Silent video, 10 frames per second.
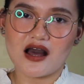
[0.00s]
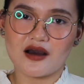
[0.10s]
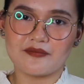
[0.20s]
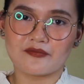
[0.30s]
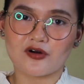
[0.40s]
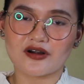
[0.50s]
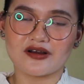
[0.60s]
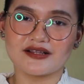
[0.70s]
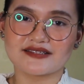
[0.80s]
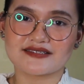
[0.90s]

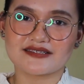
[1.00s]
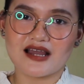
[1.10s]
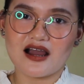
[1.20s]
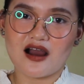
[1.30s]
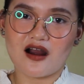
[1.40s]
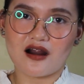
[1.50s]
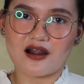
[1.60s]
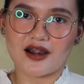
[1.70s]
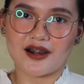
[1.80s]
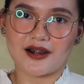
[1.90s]
Morals
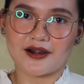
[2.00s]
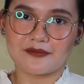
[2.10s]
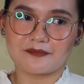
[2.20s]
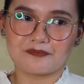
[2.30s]
are,